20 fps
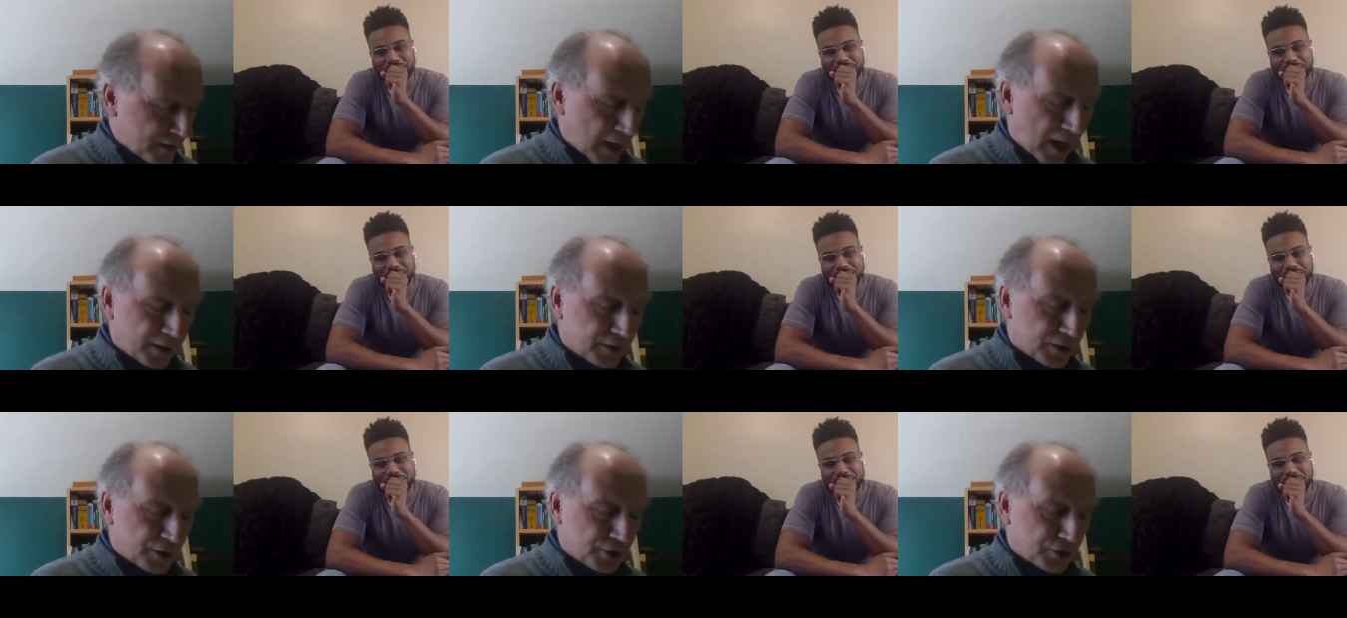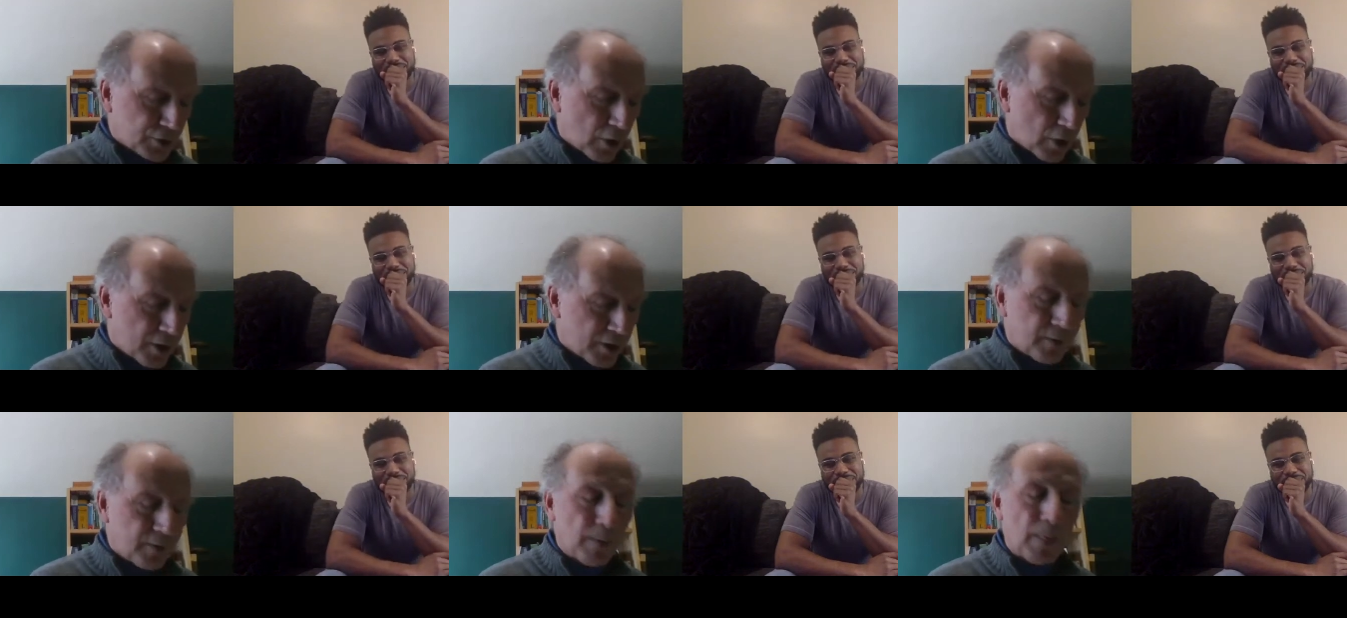Speaker 1: I just
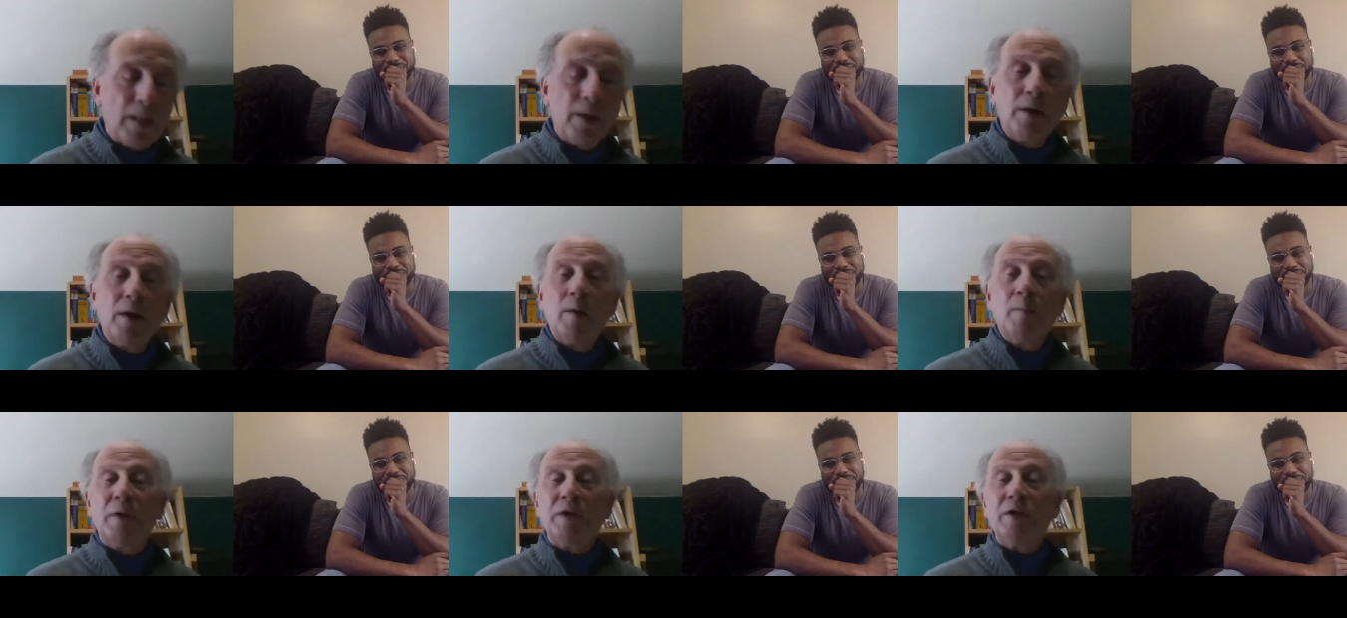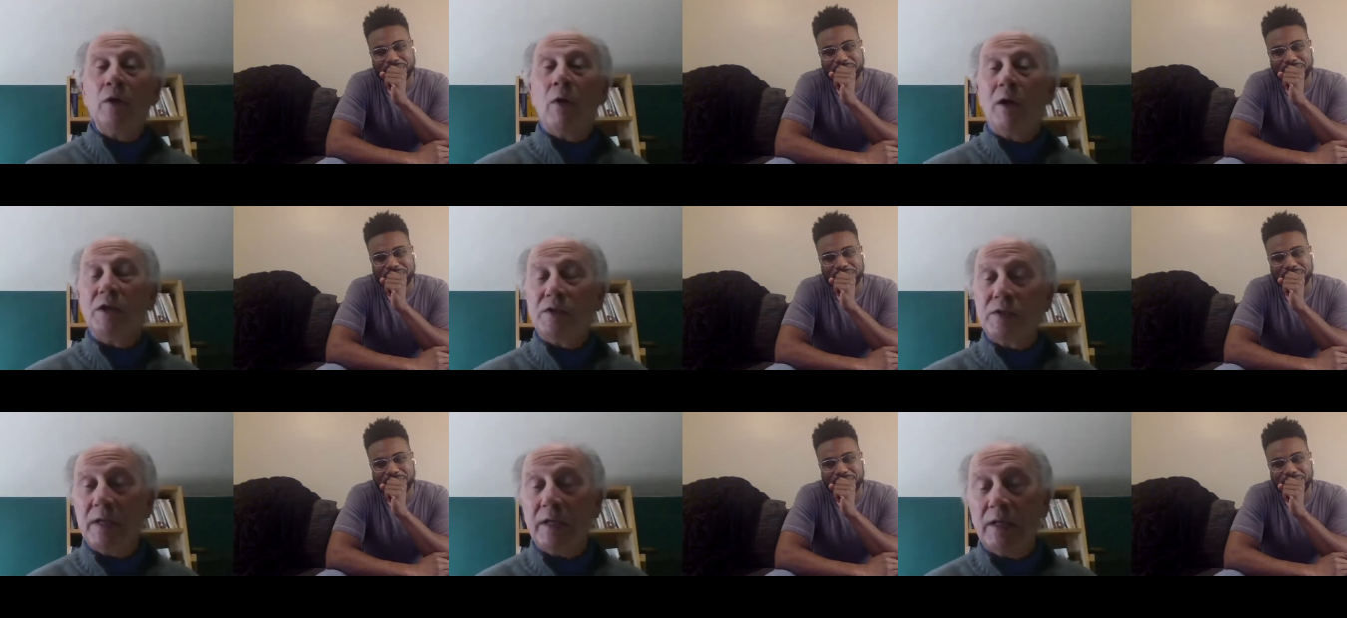started, but you know, I
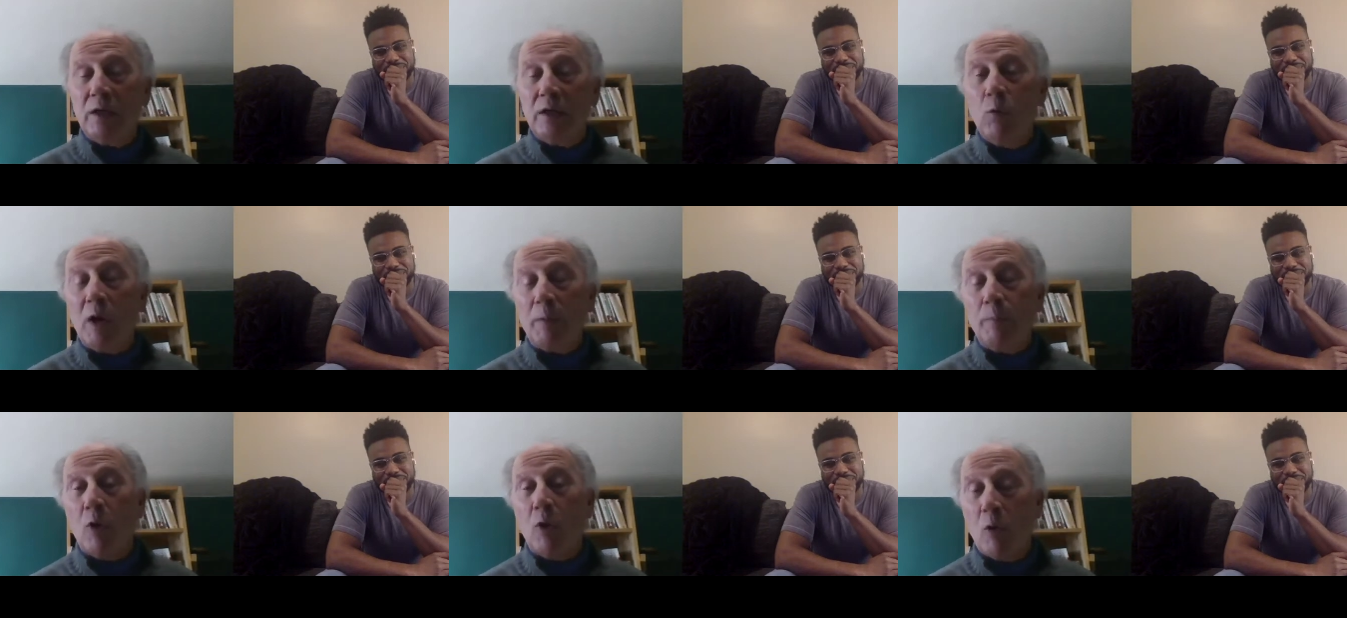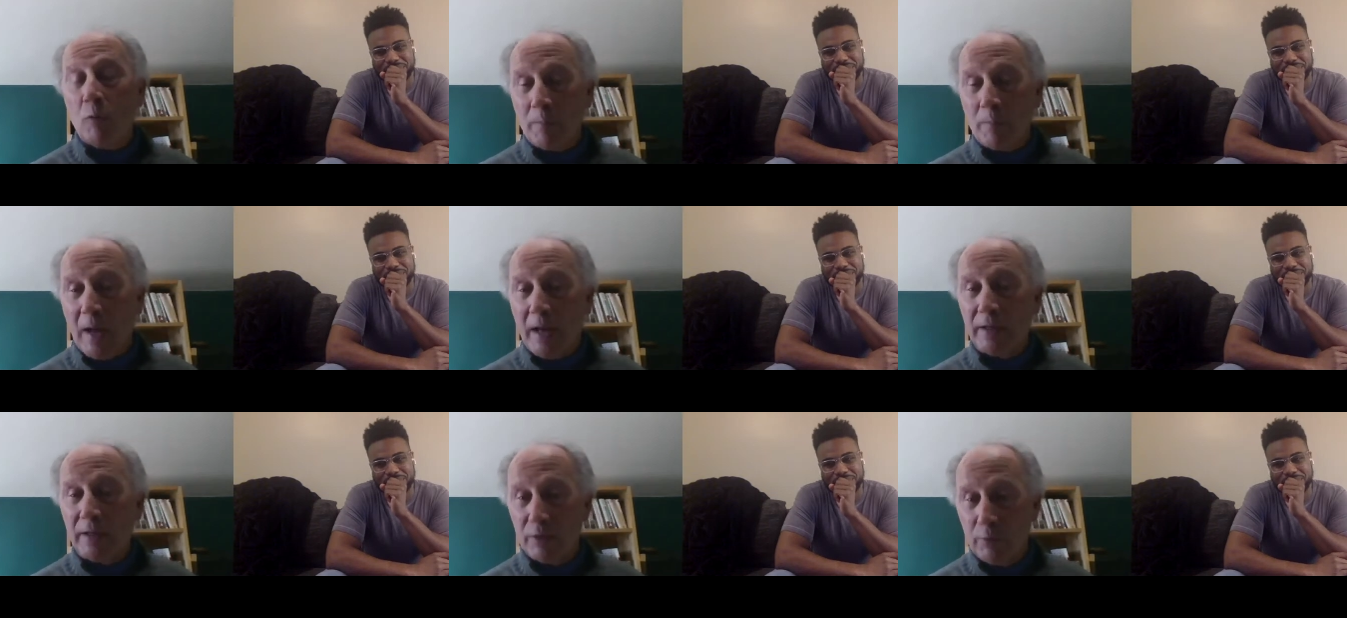was thinking, what poem am
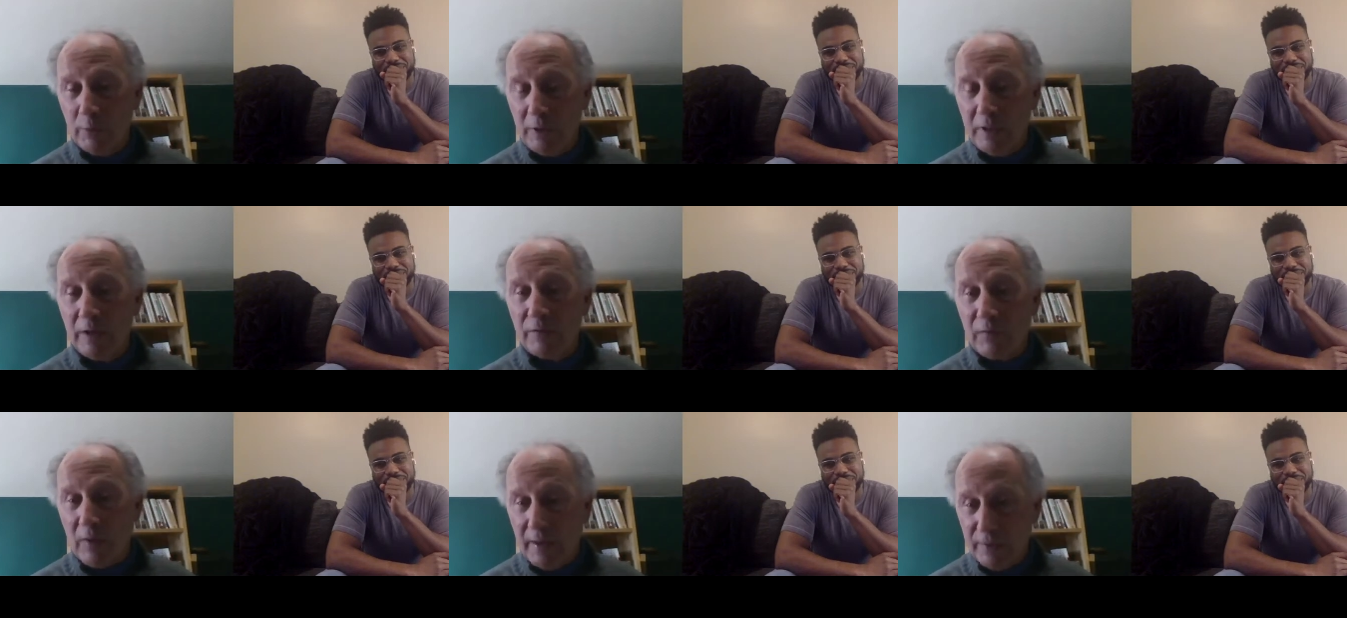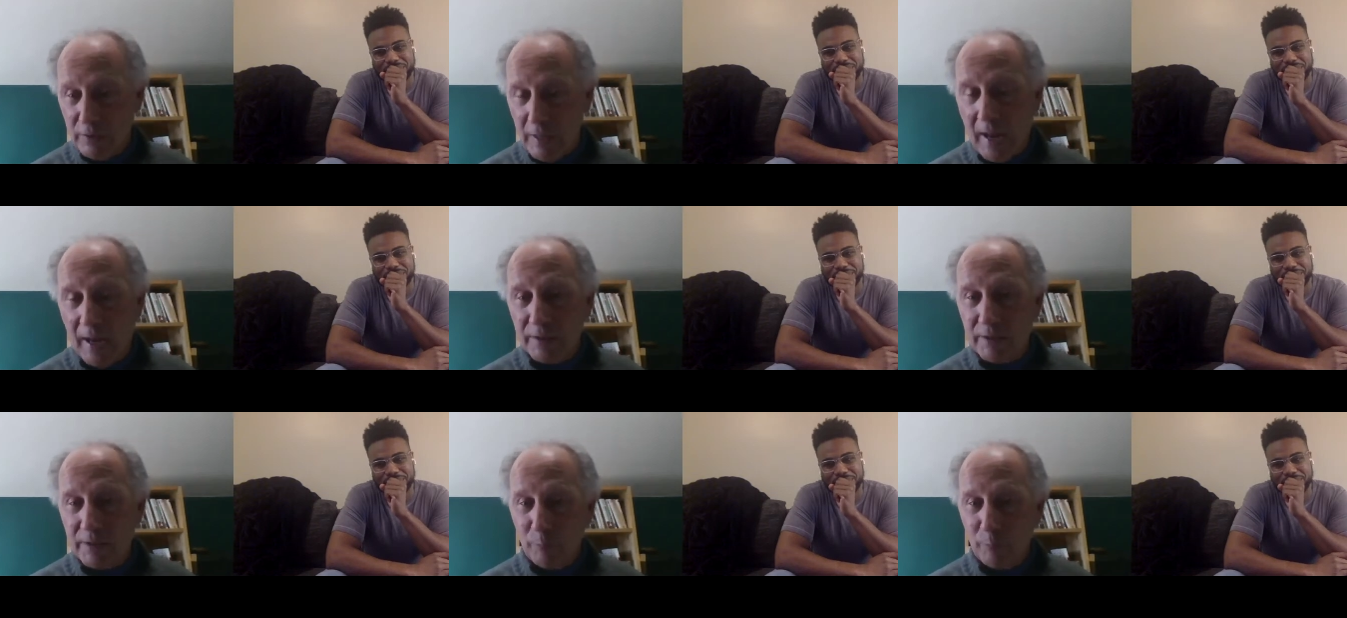I going to read if I
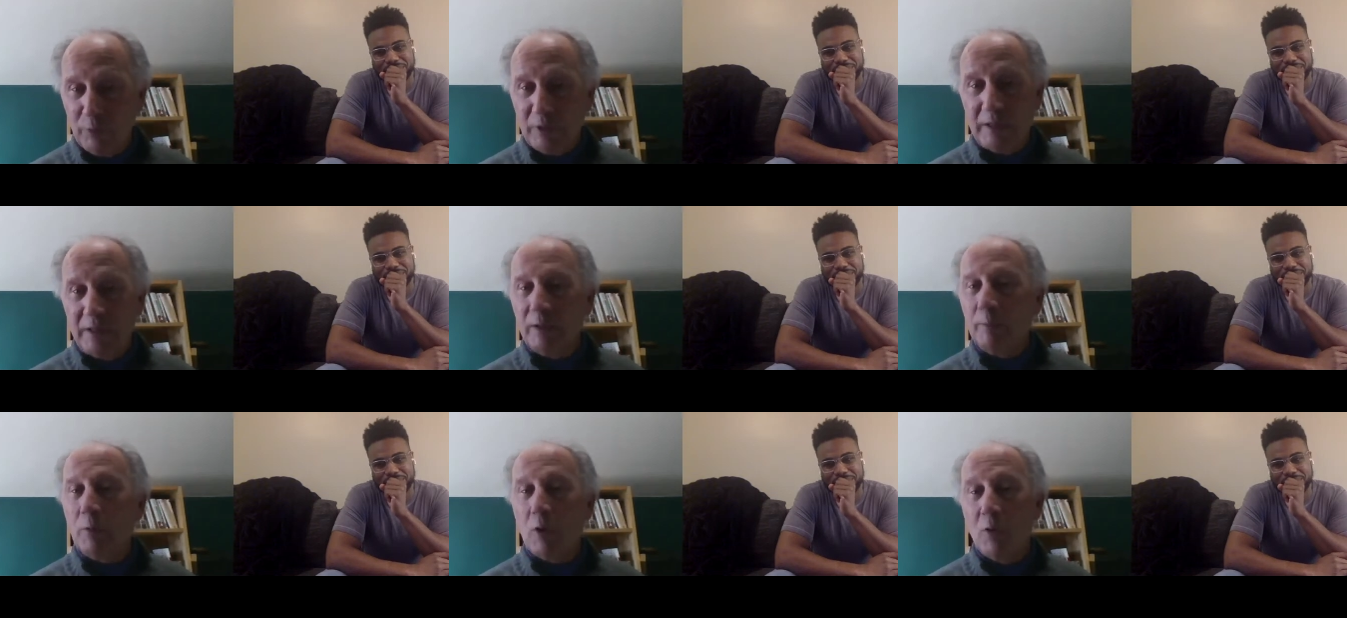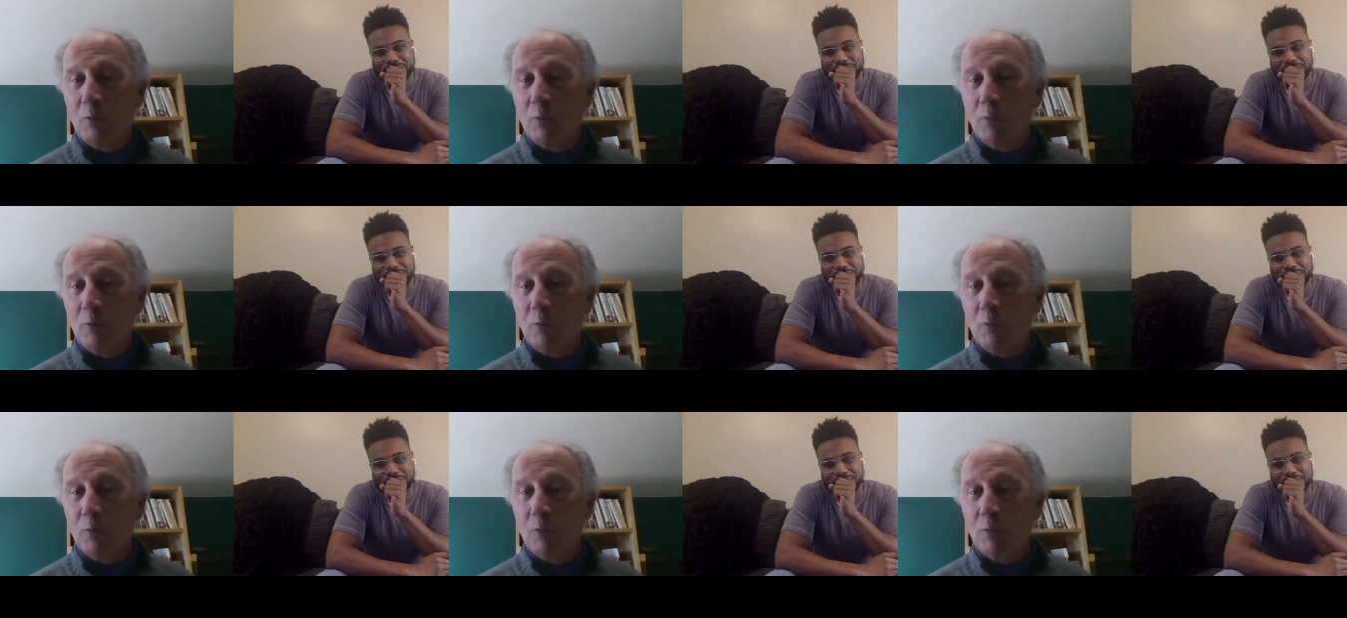end up reading a poem,